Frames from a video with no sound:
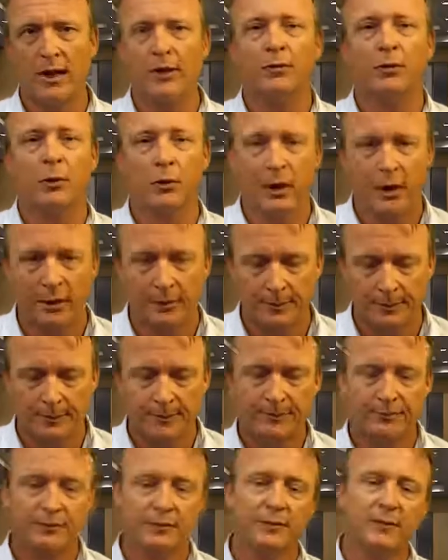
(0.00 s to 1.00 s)
everywhere.
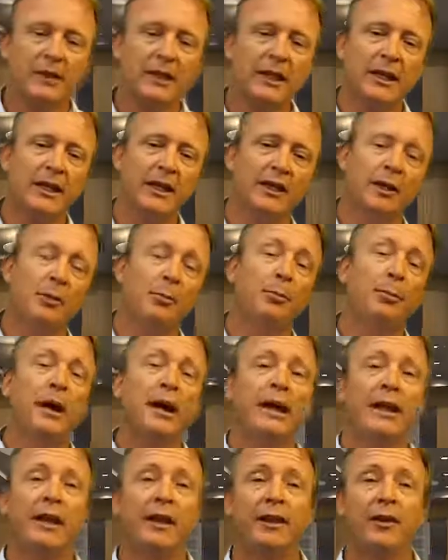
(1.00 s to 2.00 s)

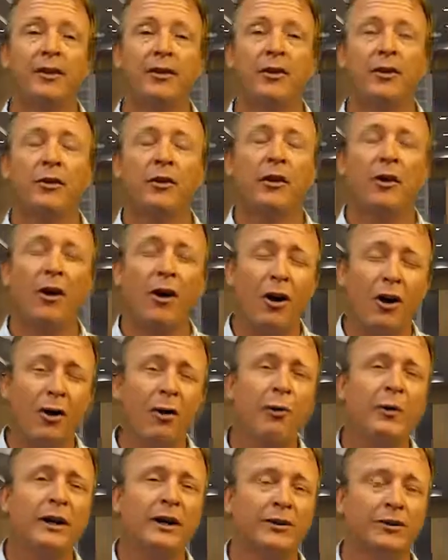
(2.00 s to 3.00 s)
But they're
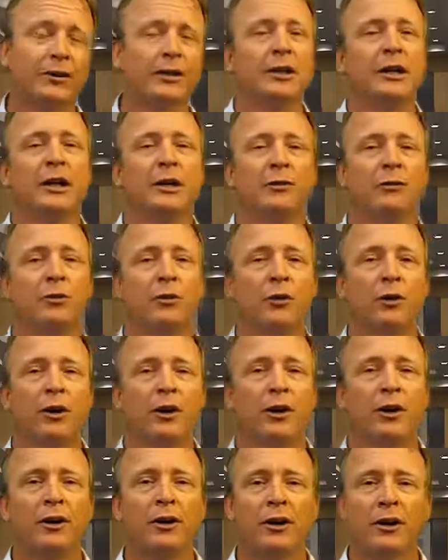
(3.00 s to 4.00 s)
always looking
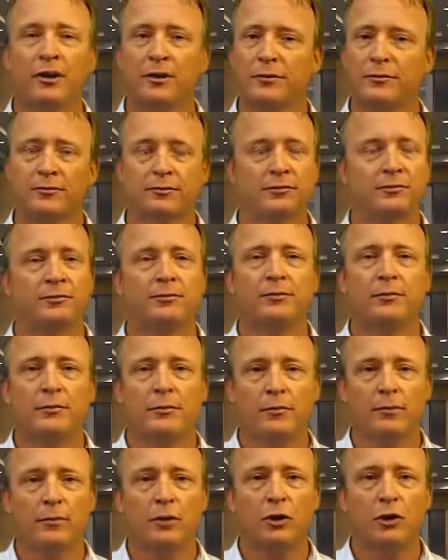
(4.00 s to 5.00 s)
for
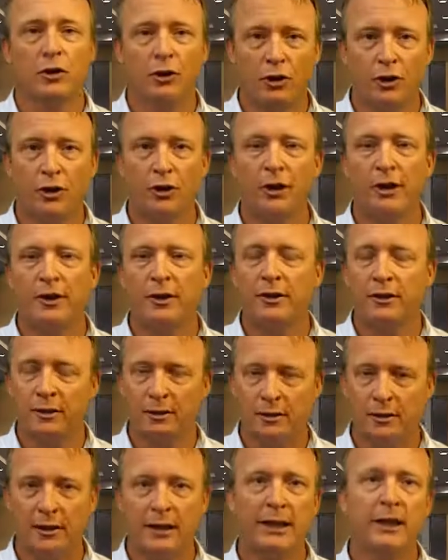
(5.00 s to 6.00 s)
good
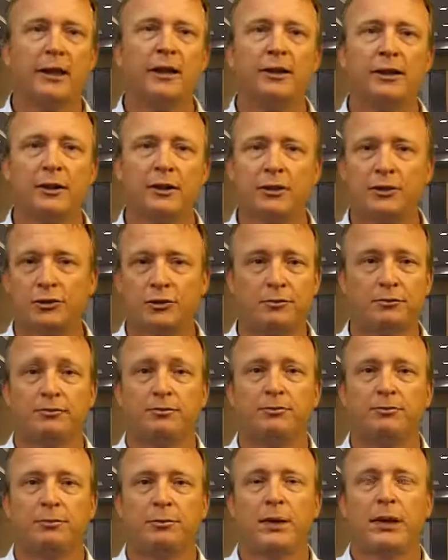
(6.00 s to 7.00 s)
English
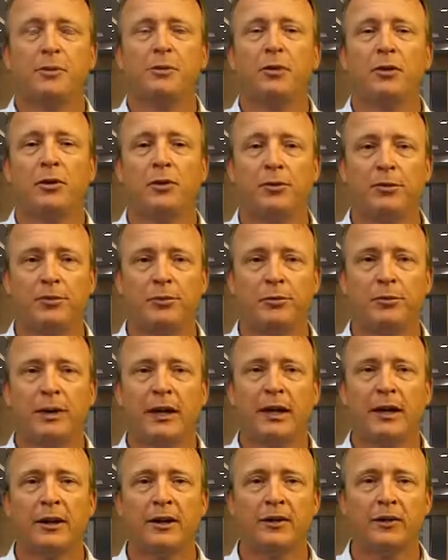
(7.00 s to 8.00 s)
people
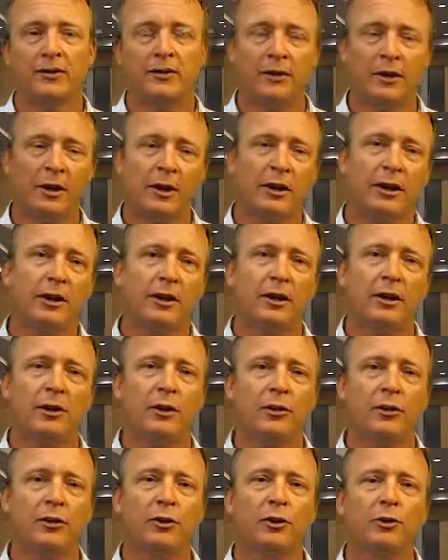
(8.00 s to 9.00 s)
because you
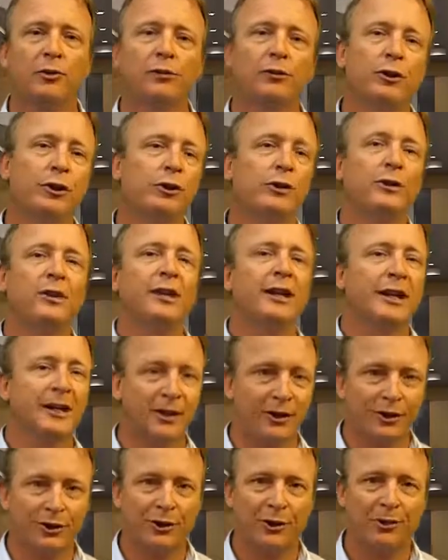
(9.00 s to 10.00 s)
know you're fluent in
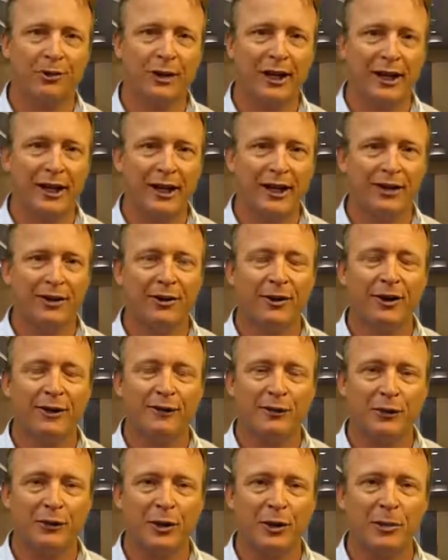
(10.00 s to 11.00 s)
English already. You don't
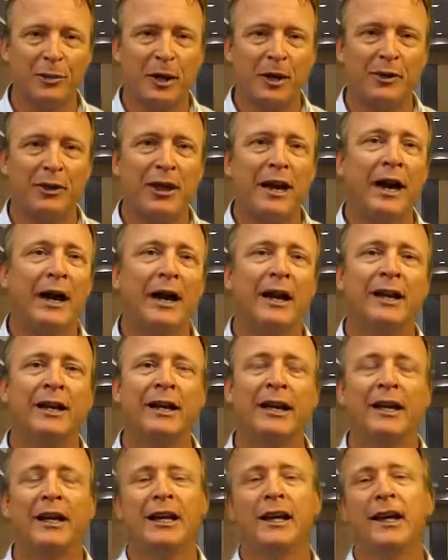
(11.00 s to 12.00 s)
have to worry about that.
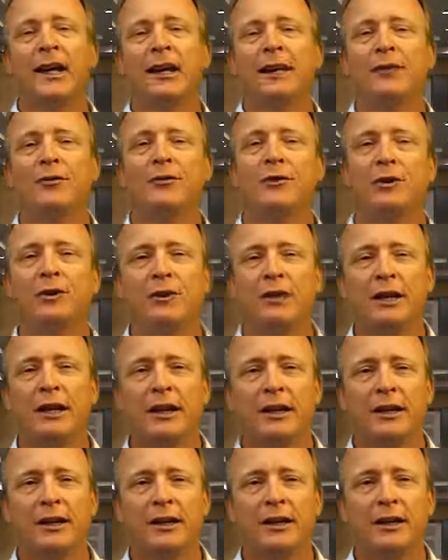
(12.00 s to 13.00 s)
And if you're
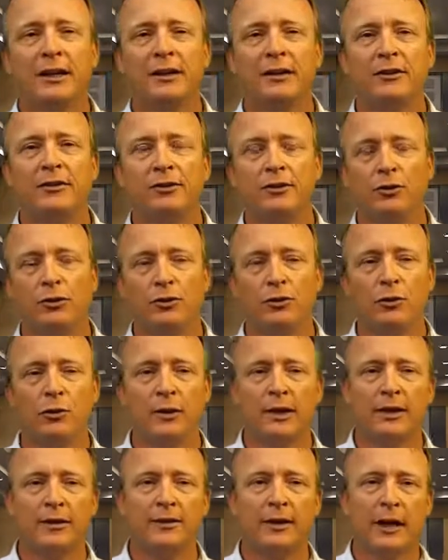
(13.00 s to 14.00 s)
needed to
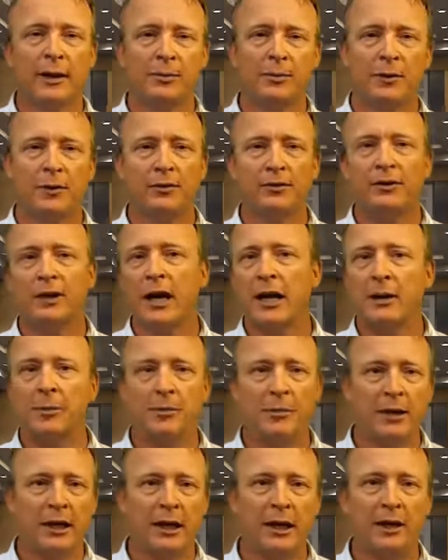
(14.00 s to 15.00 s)
do any type of
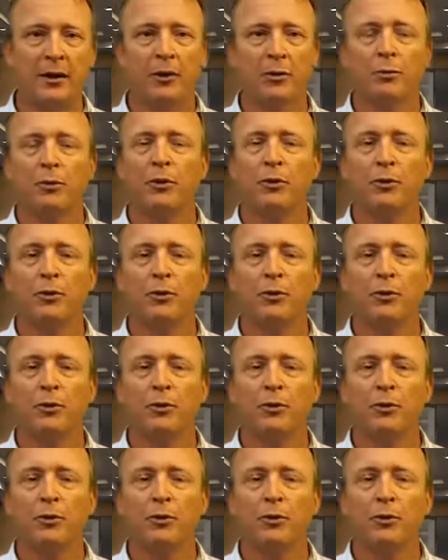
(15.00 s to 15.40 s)
typing or